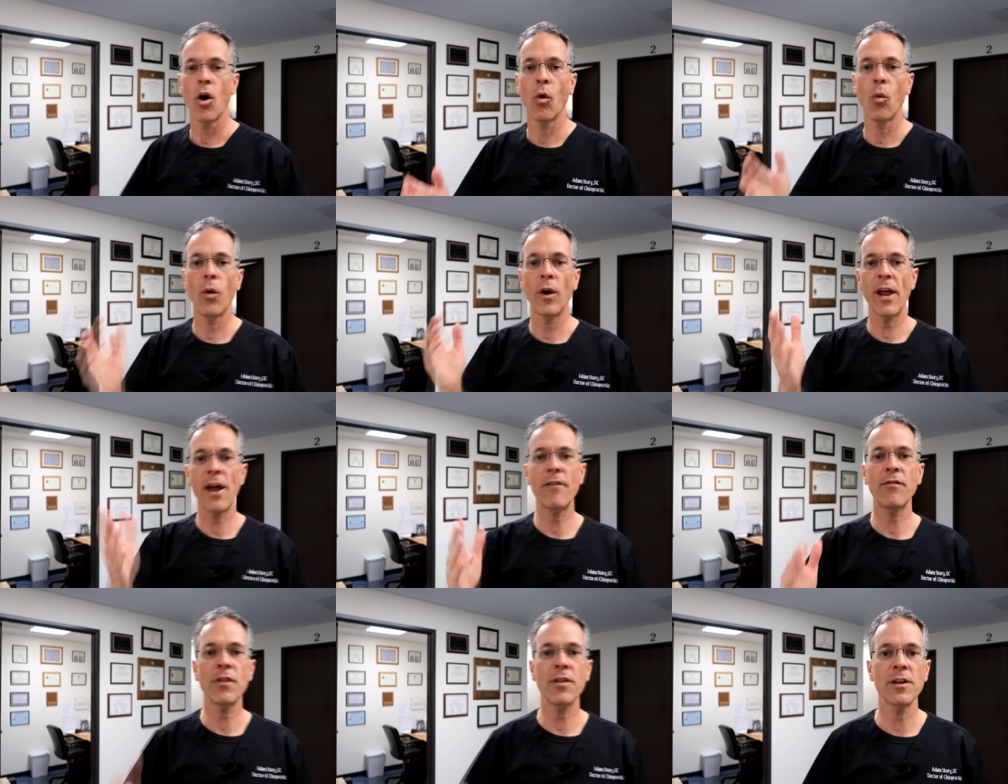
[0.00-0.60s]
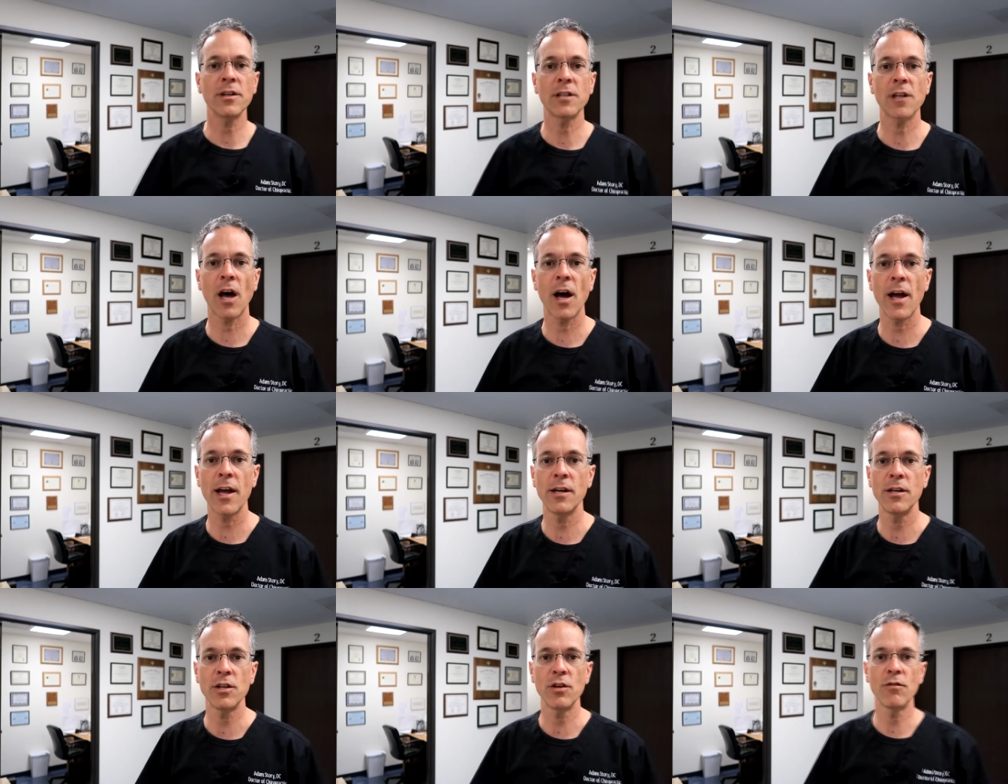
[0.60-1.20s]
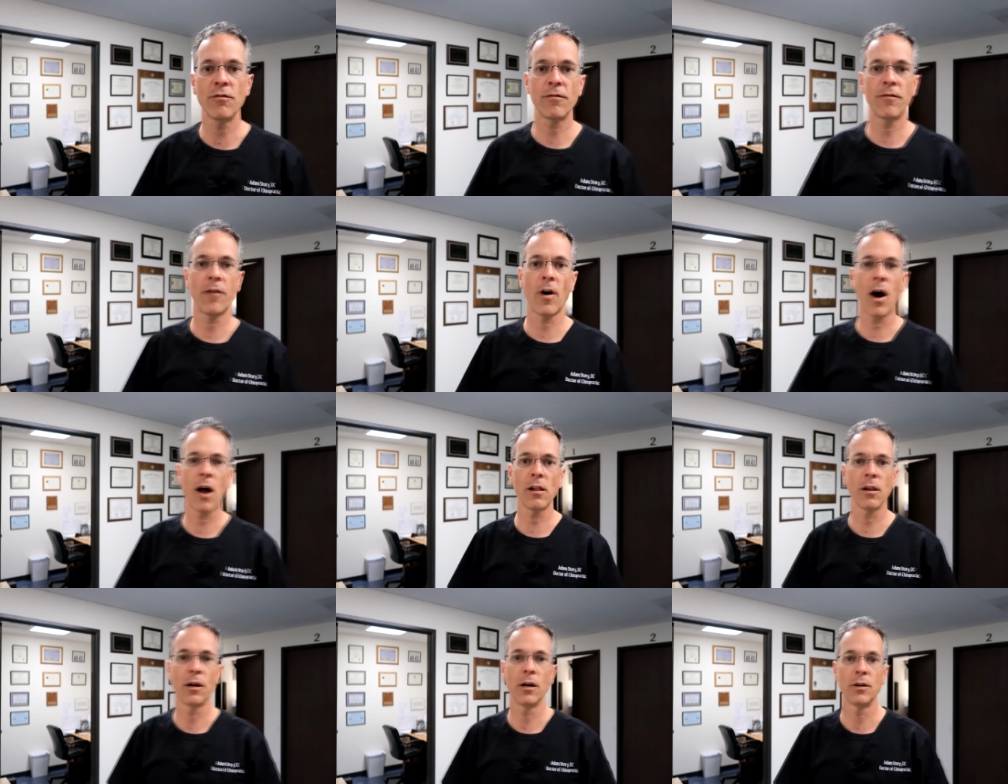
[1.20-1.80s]
Whatever the diet you
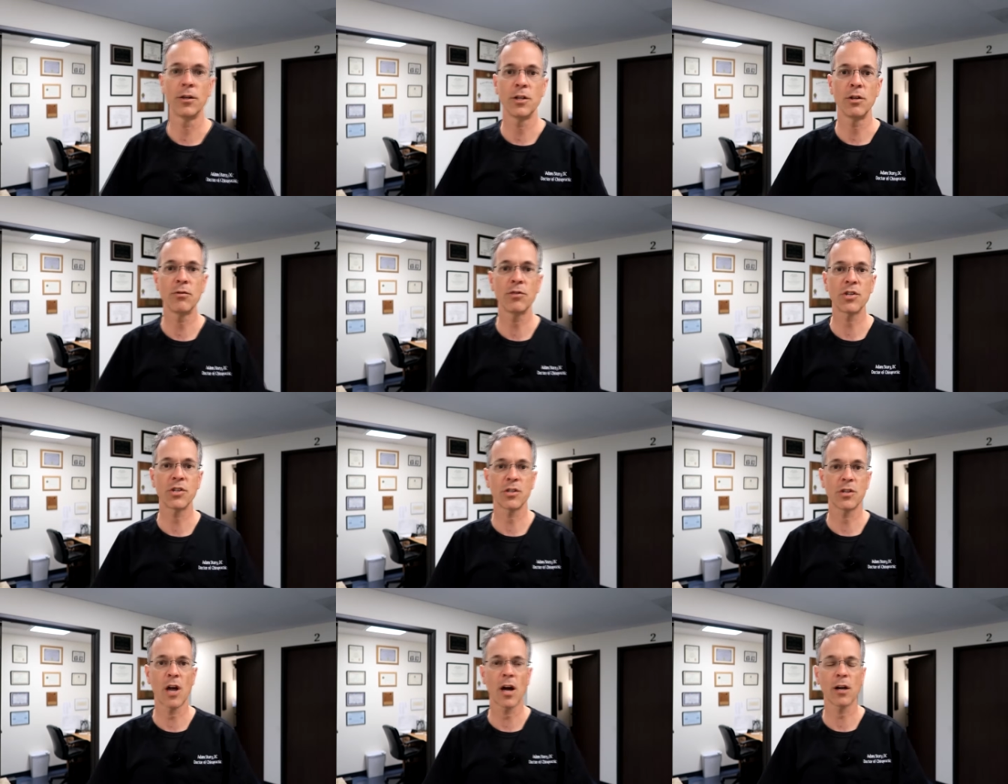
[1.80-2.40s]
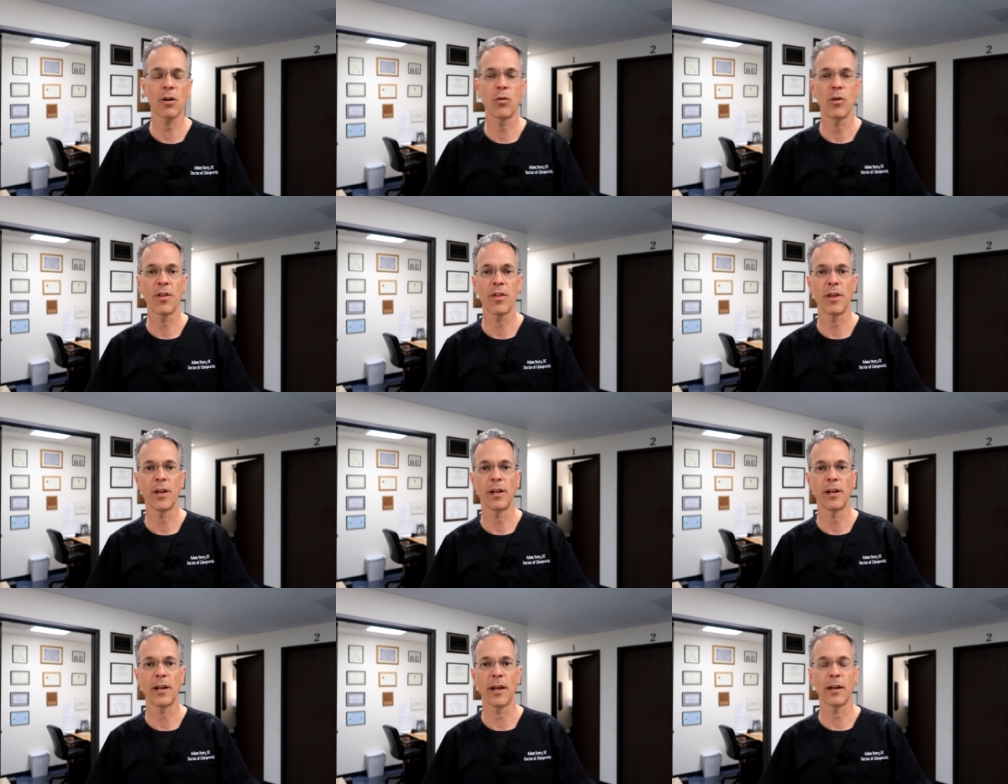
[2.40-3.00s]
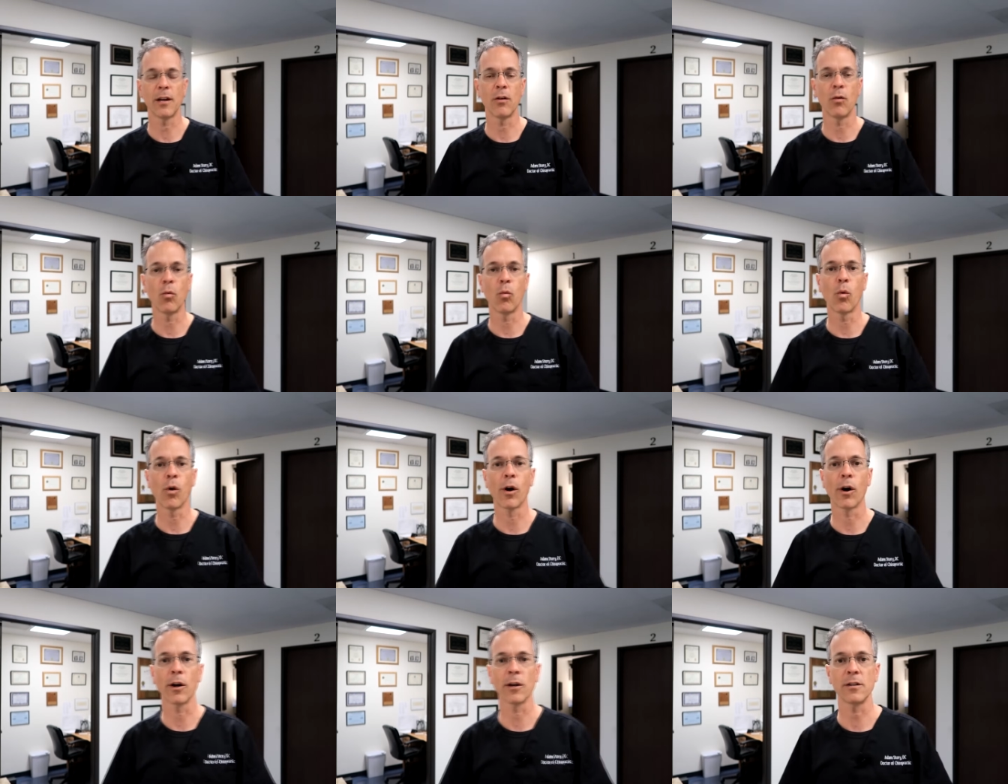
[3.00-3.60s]
followed, you stuck with it and it
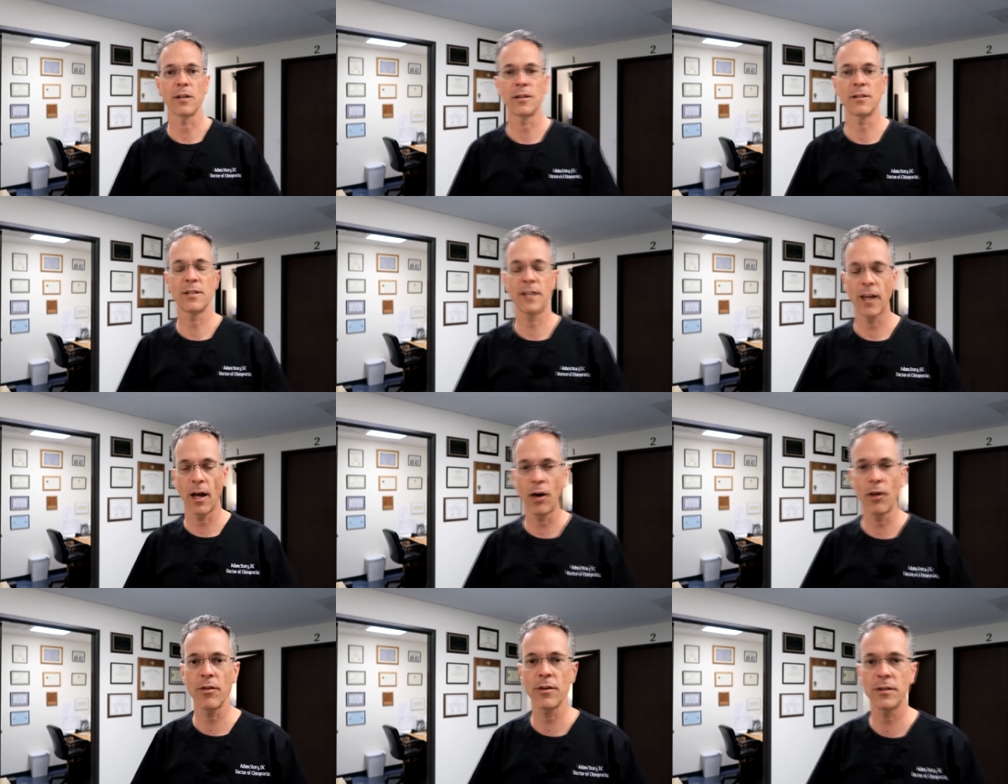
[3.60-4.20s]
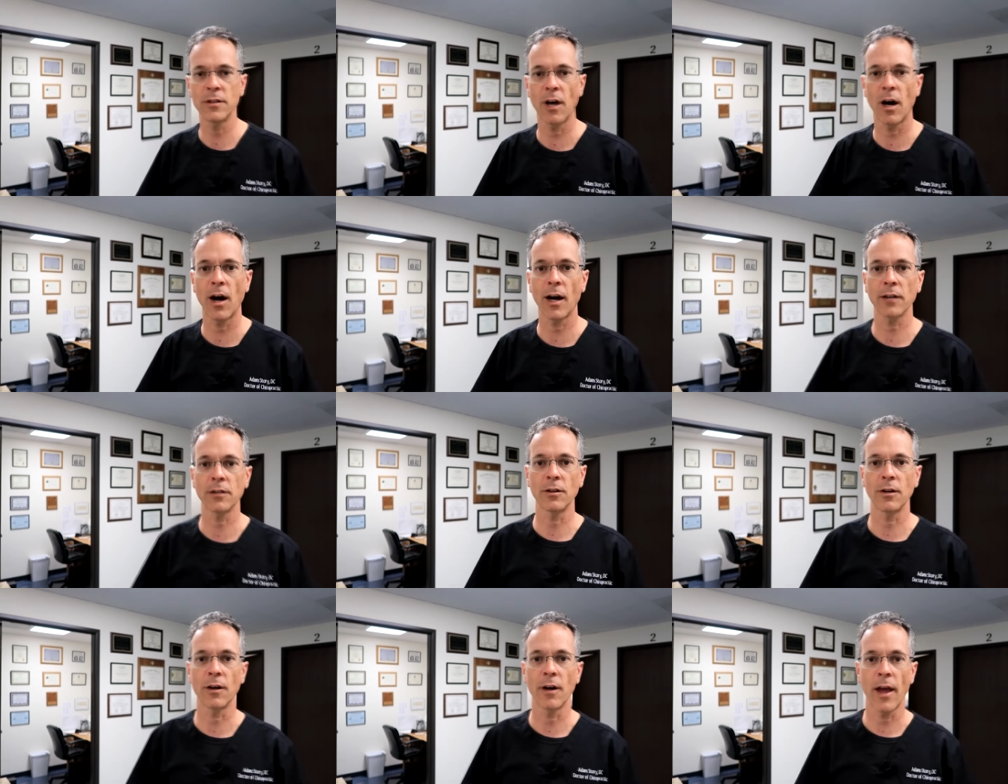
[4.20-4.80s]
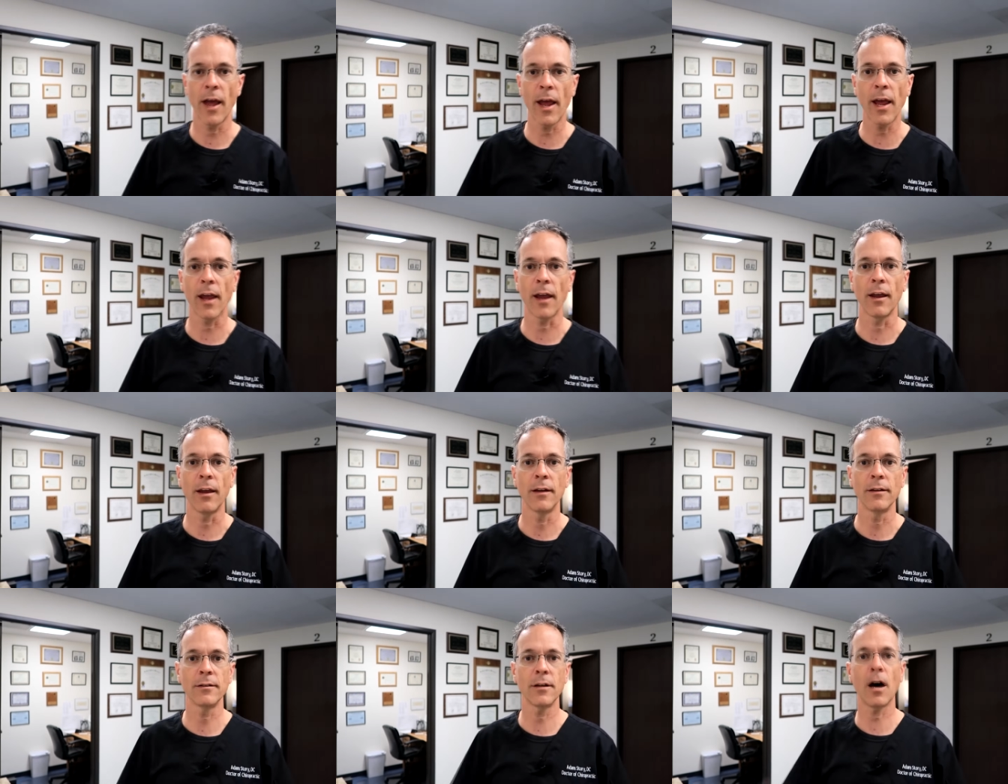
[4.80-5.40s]
worked. And tell the doctor,
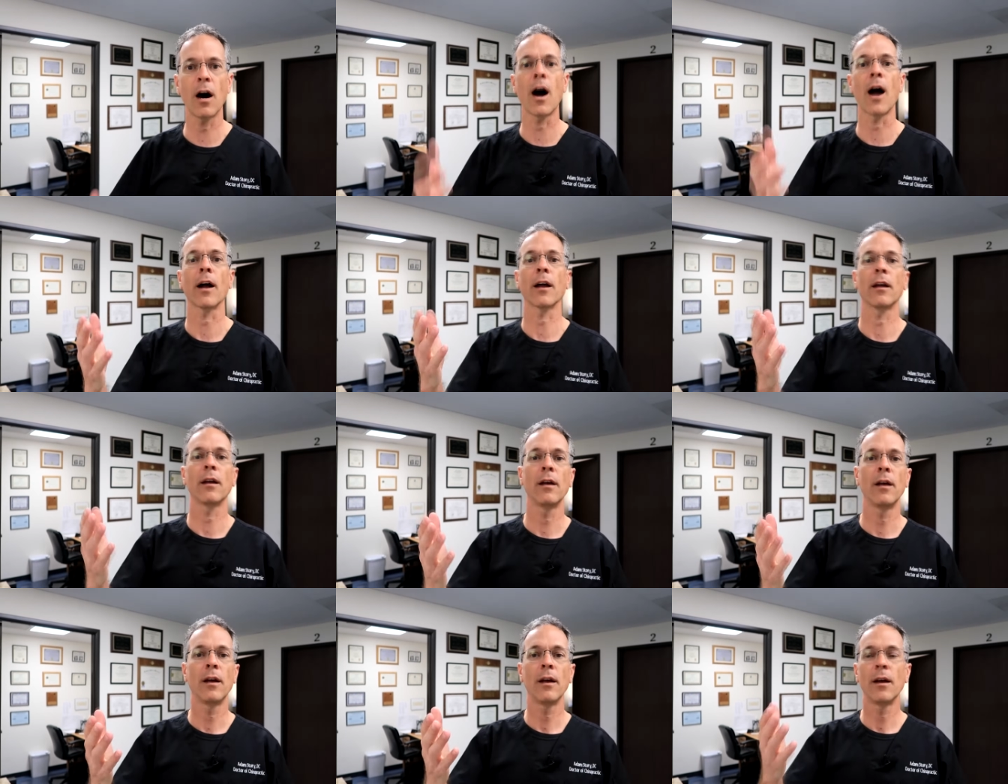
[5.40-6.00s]
hey, doc,